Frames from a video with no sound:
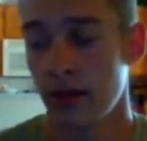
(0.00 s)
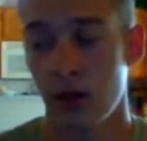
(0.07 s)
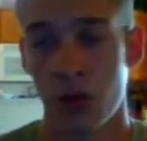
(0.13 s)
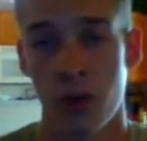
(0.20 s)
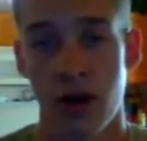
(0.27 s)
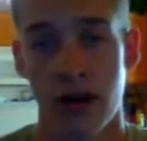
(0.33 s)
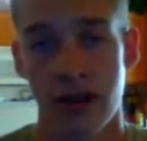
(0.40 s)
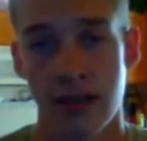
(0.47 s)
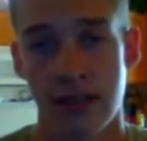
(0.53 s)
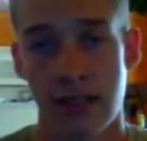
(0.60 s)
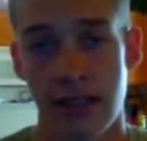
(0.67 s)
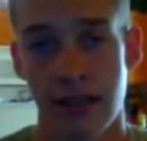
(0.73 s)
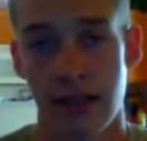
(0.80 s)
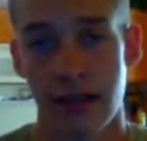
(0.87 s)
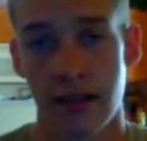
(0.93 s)
No pun
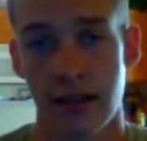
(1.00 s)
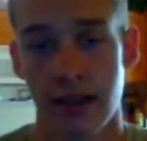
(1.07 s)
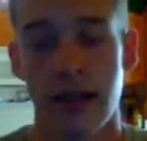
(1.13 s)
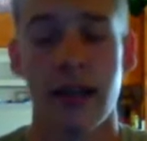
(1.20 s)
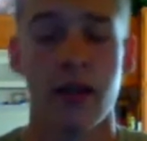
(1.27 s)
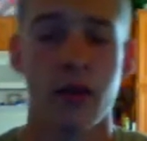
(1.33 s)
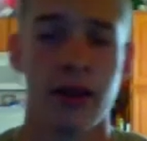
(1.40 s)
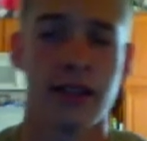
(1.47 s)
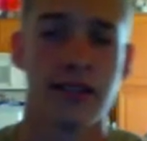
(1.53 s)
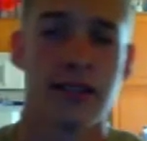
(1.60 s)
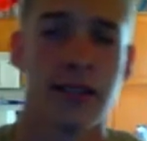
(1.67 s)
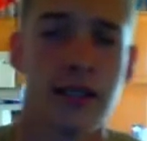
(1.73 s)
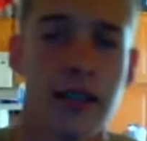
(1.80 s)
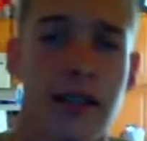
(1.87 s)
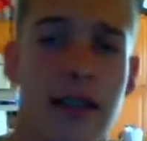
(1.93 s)
intended.
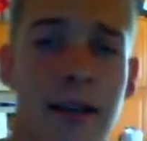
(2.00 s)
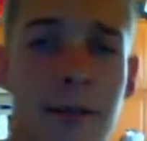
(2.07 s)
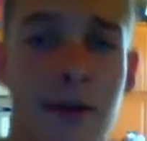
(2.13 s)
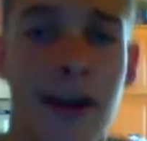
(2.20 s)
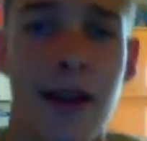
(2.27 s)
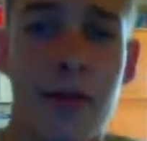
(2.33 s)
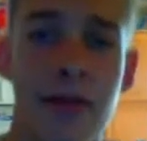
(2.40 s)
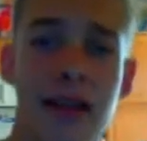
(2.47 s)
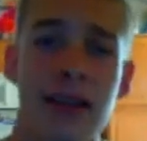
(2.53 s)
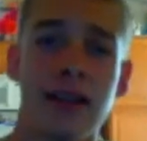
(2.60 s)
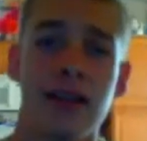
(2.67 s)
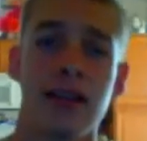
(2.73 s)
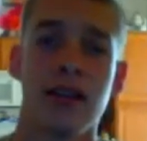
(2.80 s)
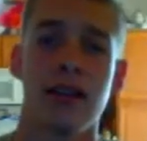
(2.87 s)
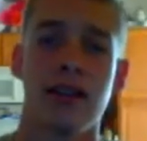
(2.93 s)
Anyways, but I
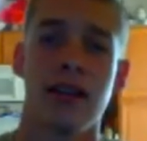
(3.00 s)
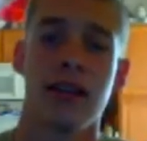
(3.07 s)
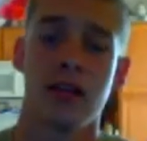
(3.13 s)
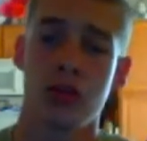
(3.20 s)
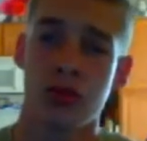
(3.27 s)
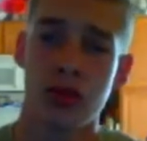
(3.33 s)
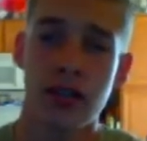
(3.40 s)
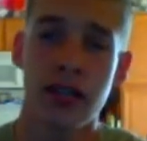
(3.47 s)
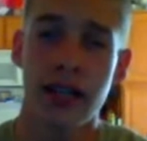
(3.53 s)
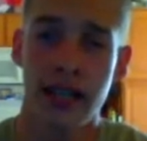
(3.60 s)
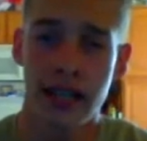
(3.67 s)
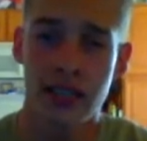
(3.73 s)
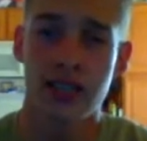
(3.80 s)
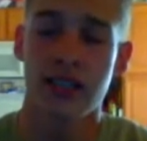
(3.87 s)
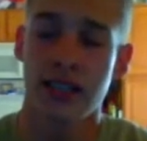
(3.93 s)
mean, it's
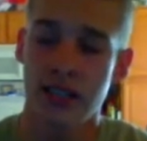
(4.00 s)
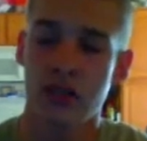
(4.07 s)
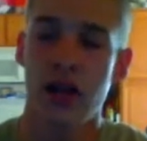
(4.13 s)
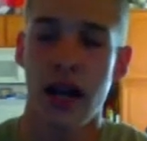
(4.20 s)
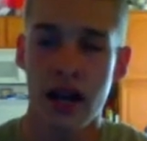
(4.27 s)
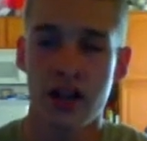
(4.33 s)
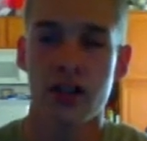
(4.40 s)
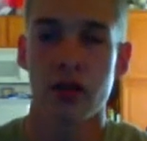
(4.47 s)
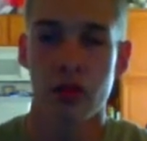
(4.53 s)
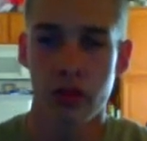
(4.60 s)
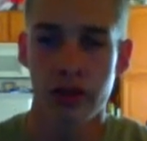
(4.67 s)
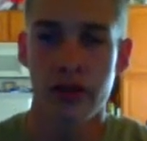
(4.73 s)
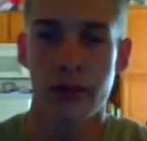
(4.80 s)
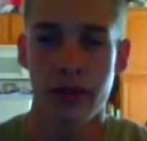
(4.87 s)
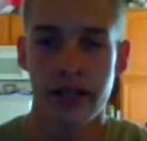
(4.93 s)
actually a
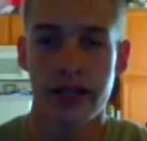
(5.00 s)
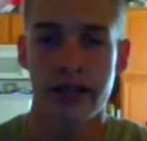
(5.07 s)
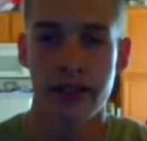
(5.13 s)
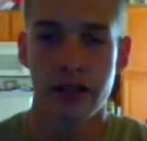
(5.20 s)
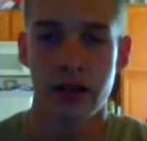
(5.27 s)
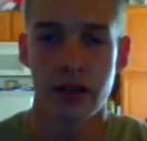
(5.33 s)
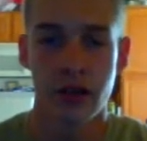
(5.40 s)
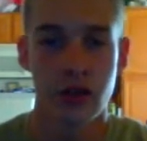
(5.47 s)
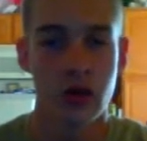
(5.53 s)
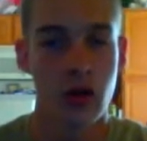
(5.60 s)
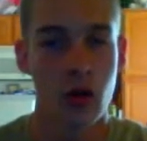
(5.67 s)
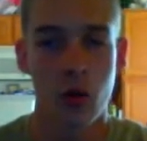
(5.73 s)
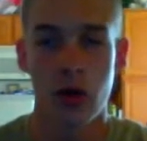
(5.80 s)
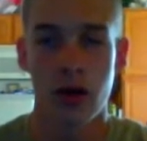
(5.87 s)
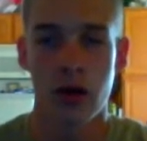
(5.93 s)
really big deal. You
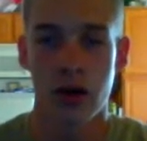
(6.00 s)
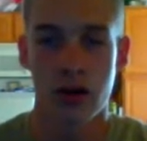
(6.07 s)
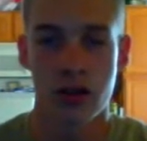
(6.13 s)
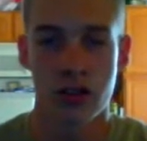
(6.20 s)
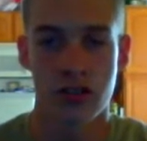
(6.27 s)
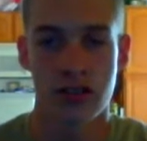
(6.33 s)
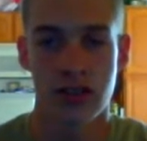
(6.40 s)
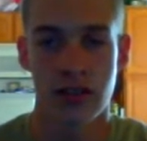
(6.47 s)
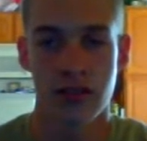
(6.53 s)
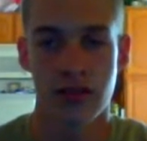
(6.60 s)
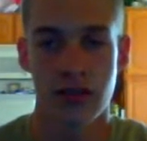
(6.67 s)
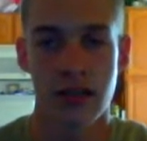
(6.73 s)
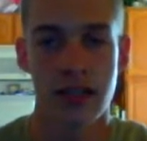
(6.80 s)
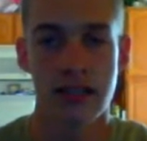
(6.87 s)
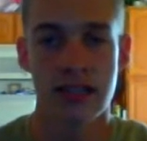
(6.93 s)
don't want to hurt yourself,
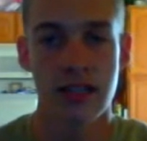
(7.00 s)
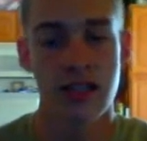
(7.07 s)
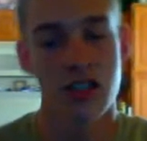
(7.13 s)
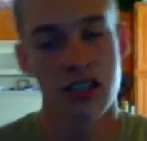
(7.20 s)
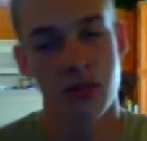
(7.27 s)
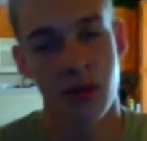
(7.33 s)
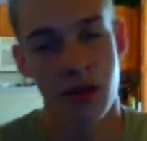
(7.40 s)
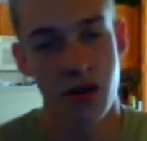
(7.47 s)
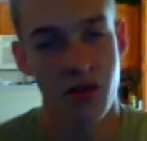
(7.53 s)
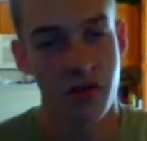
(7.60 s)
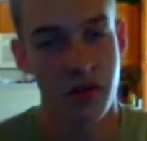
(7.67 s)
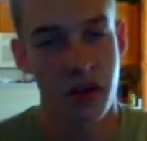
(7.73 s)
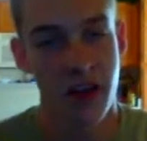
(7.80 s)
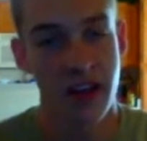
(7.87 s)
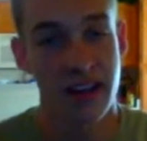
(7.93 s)
and it's not just spinning
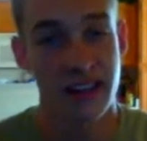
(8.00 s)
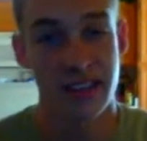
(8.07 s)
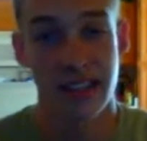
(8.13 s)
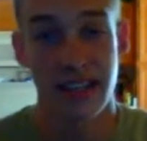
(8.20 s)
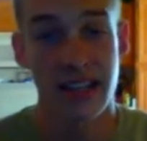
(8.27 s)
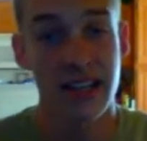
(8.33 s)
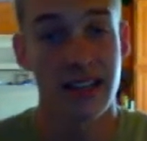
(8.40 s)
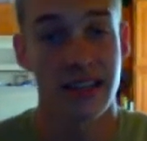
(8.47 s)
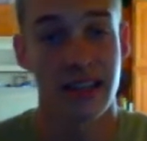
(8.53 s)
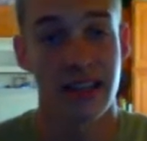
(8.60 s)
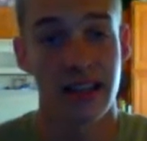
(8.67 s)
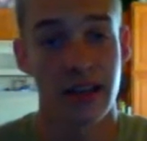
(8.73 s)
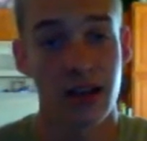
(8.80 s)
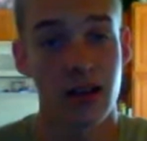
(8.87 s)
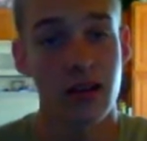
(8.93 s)
over your head. It's
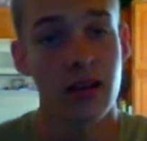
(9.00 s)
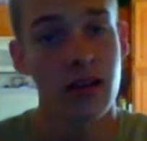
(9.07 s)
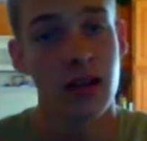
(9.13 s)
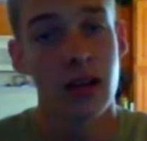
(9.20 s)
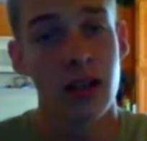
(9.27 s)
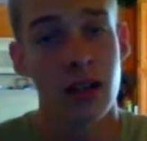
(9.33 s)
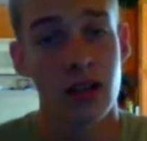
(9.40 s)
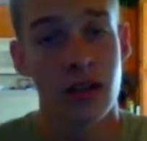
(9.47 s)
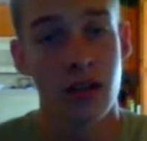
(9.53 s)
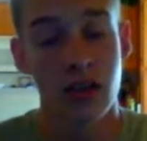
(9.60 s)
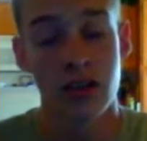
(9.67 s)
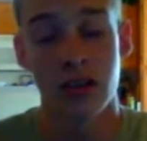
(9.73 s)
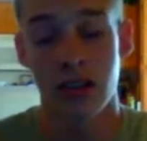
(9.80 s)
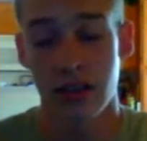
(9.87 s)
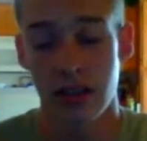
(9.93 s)
anything, you know.
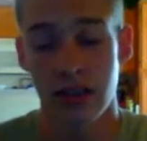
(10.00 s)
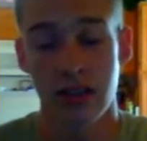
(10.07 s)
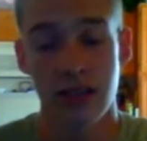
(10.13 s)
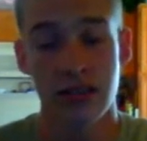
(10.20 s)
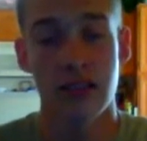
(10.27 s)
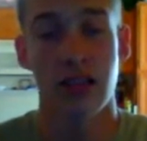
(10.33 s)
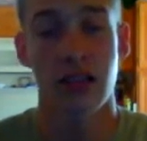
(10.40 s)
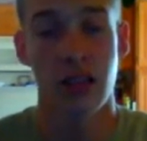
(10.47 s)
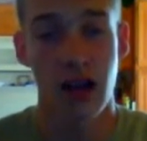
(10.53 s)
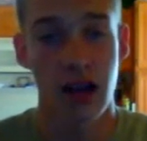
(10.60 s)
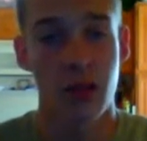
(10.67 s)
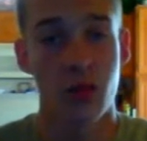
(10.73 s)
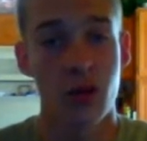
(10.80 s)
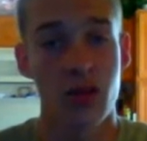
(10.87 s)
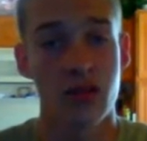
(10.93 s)
There's a
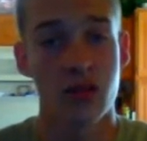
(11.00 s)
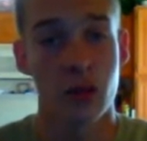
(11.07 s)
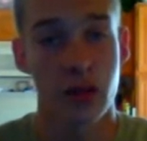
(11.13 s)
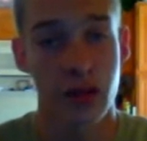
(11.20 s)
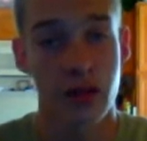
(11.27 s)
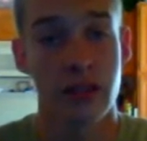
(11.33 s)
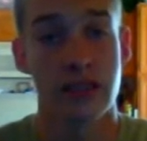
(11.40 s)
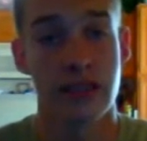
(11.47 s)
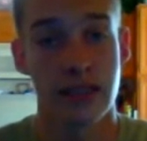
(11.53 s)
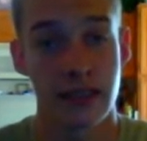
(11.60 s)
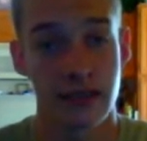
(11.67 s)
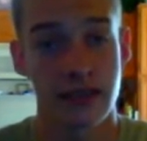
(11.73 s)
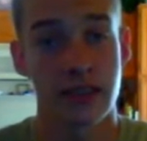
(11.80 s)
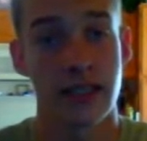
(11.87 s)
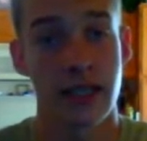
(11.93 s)
lot of moves where you can
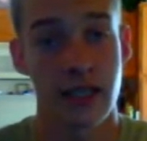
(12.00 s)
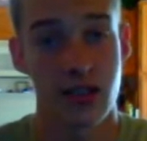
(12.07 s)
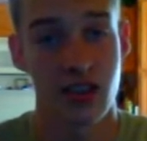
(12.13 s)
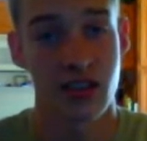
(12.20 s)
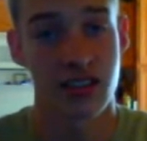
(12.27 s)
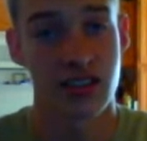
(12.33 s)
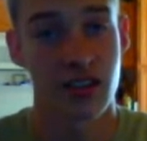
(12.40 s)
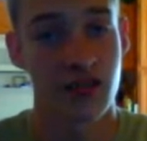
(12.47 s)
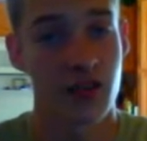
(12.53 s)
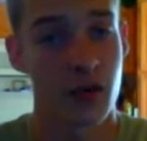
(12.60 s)
seriously injure yourself.